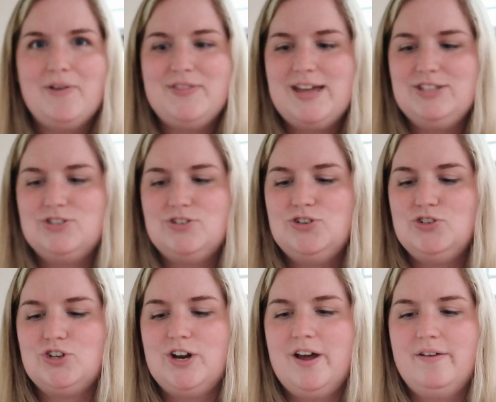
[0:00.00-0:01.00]
the
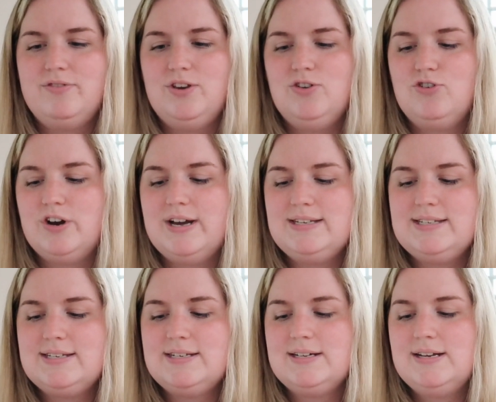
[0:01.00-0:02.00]
institution of the
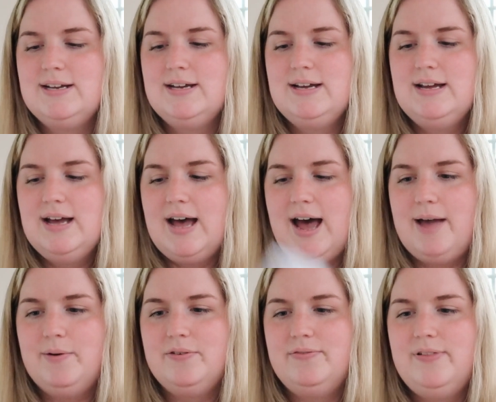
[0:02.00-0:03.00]
Eucharist. I
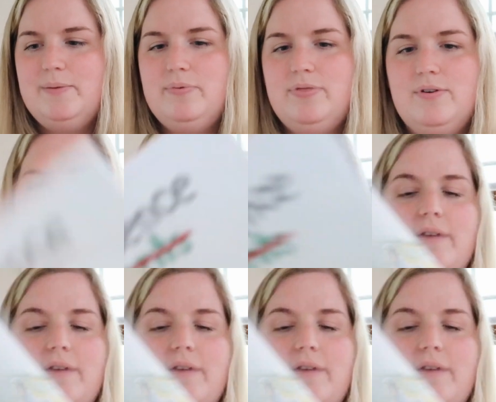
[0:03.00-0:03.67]
will flip through a